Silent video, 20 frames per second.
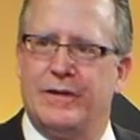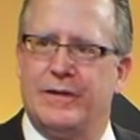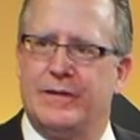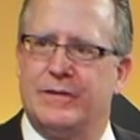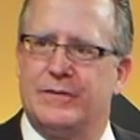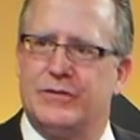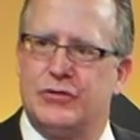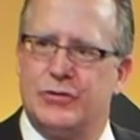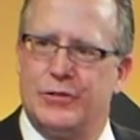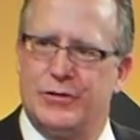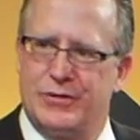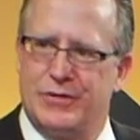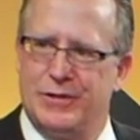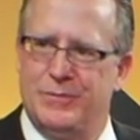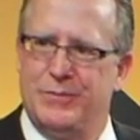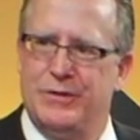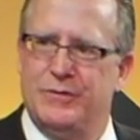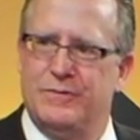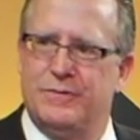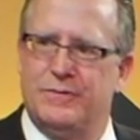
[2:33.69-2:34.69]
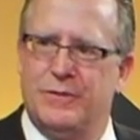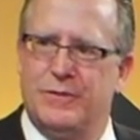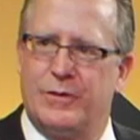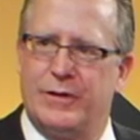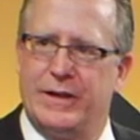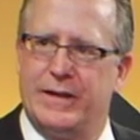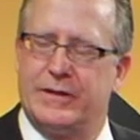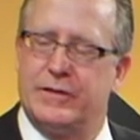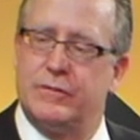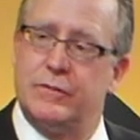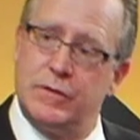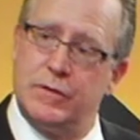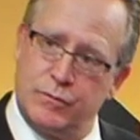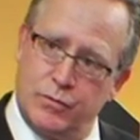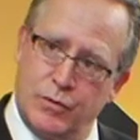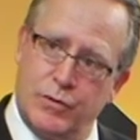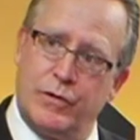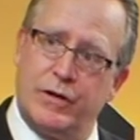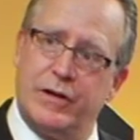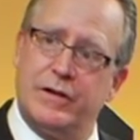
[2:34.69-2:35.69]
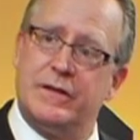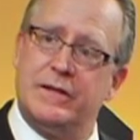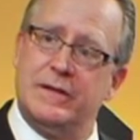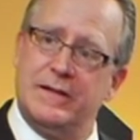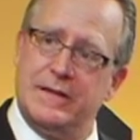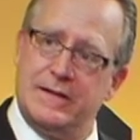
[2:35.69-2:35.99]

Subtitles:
a short-term euphoria to reward